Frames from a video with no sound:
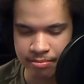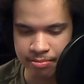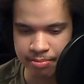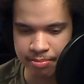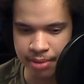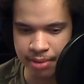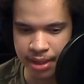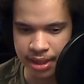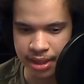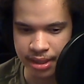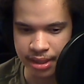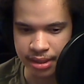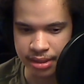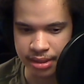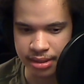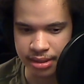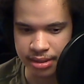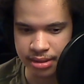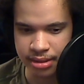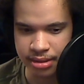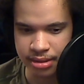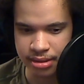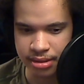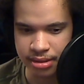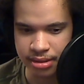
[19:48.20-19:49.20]
But
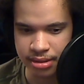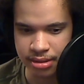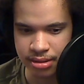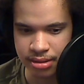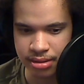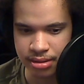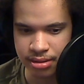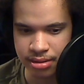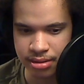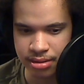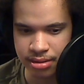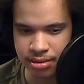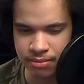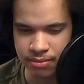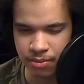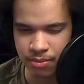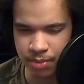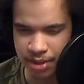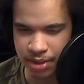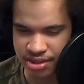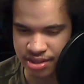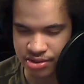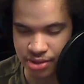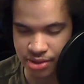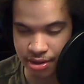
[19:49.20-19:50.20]

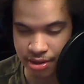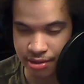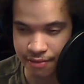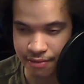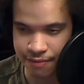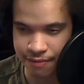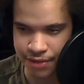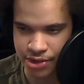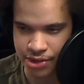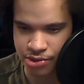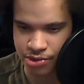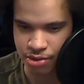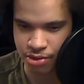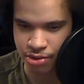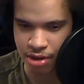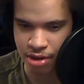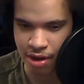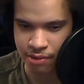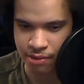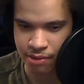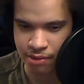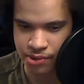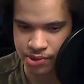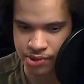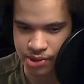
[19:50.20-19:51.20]
with certain visual
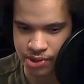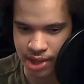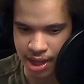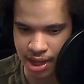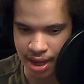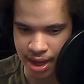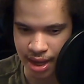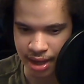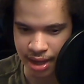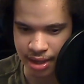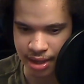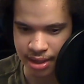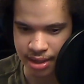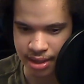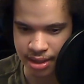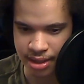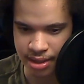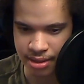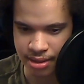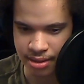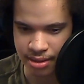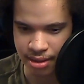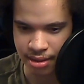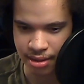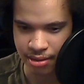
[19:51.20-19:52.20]
novels that I
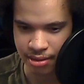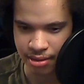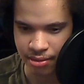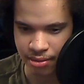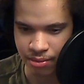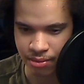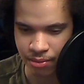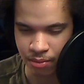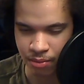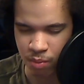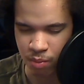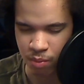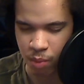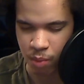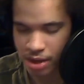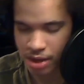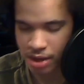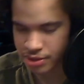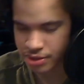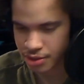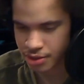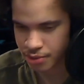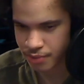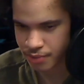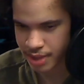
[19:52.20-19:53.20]

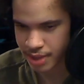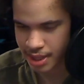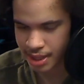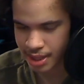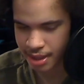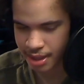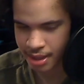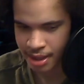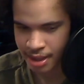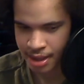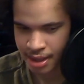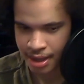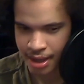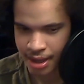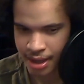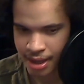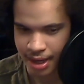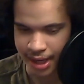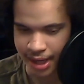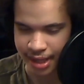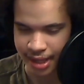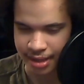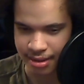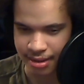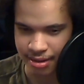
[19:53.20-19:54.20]
want to read,
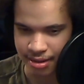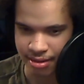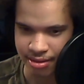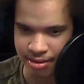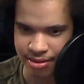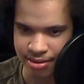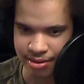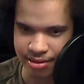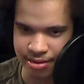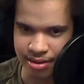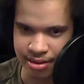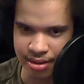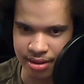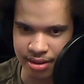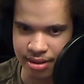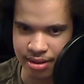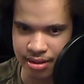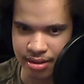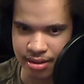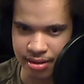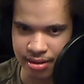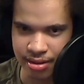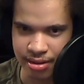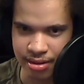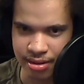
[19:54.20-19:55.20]
like
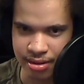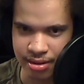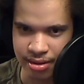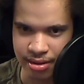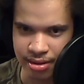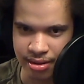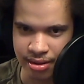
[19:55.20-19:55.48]
the